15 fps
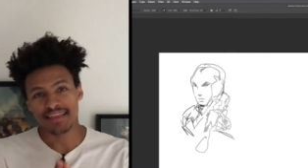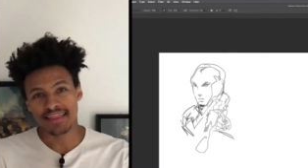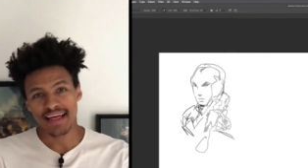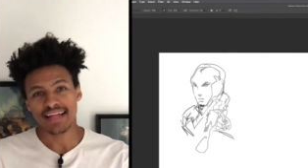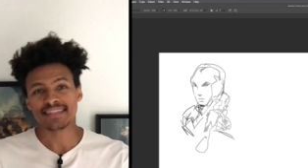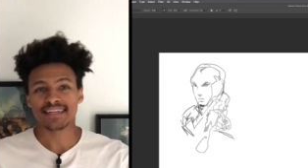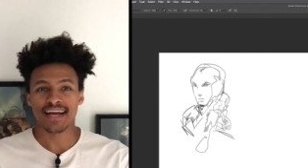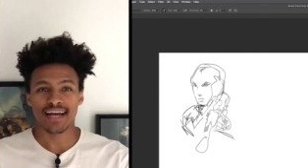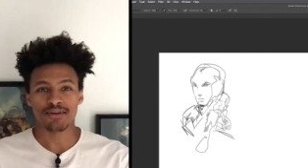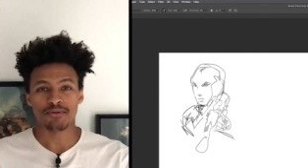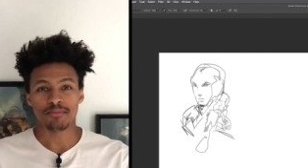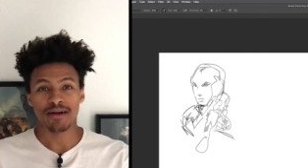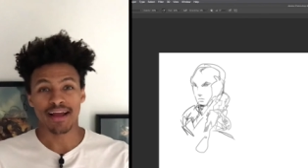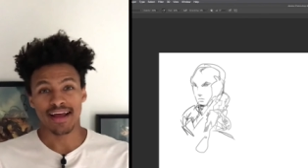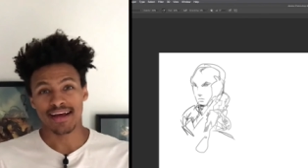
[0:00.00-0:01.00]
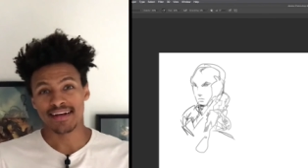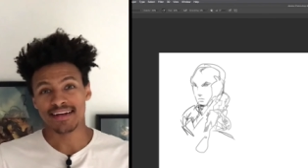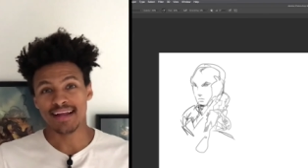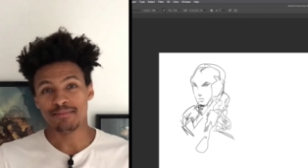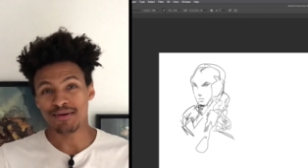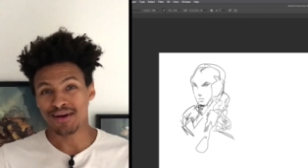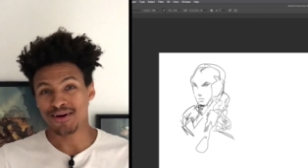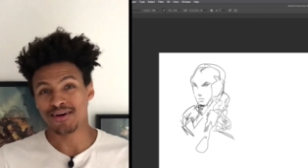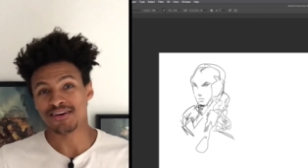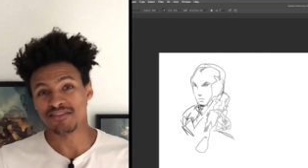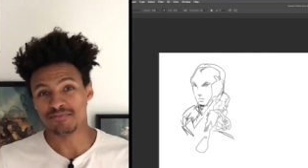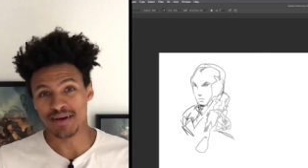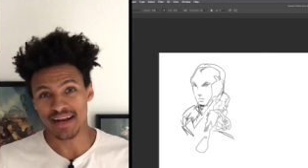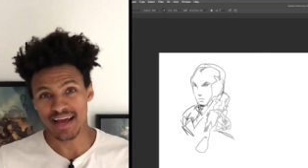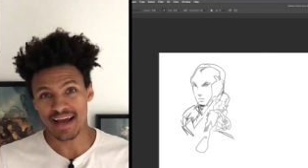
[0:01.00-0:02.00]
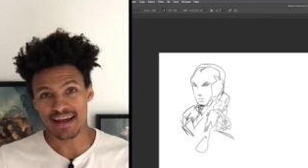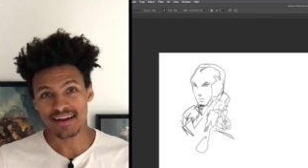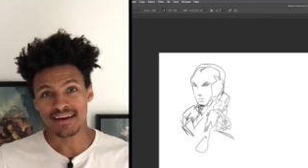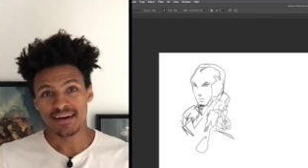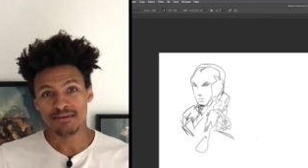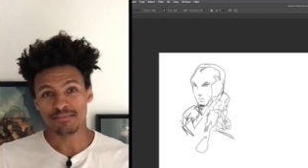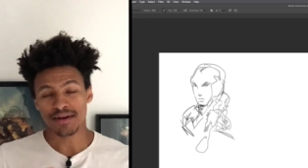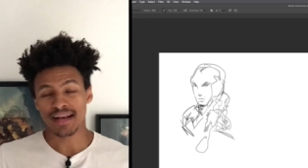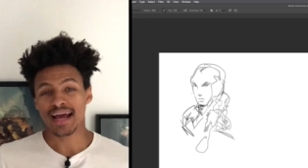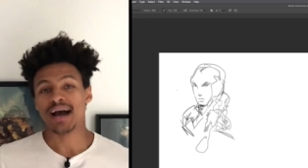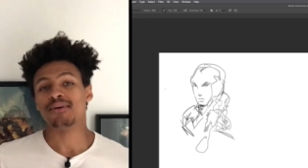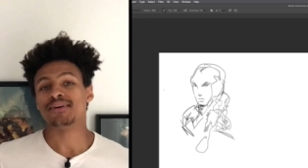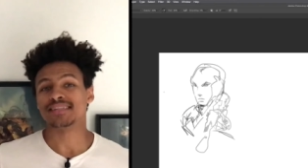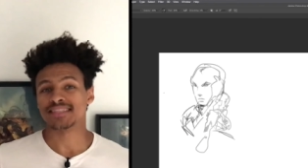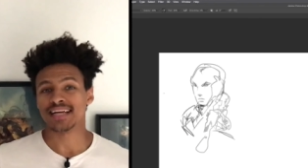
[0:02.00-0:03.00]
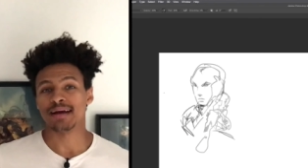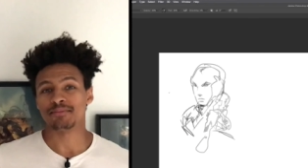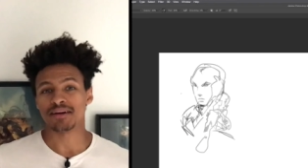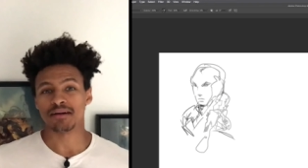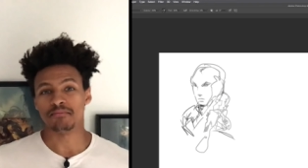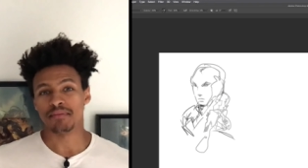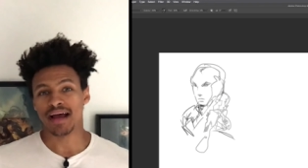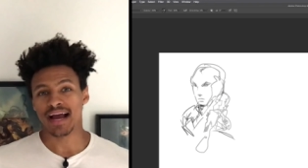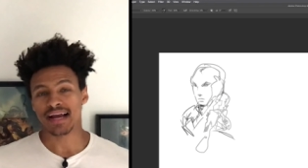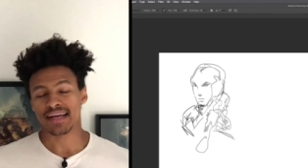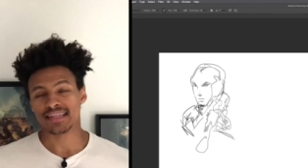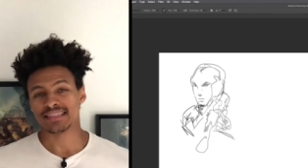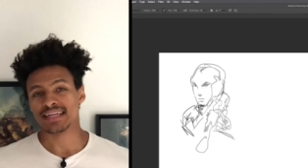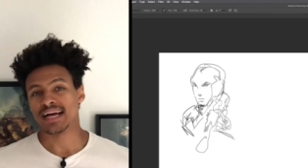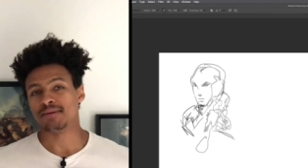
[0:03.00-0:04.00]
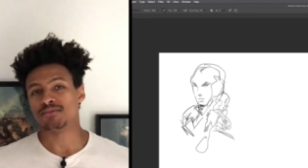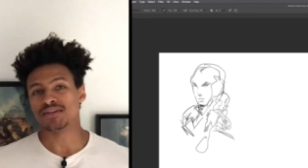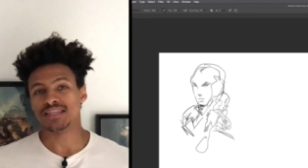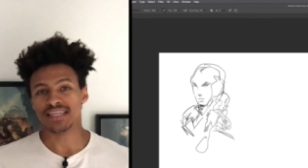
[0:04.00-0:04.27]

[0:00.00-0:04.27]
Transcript: that's kind of where my head and my heart have been at. But now it's time to come back, it's time to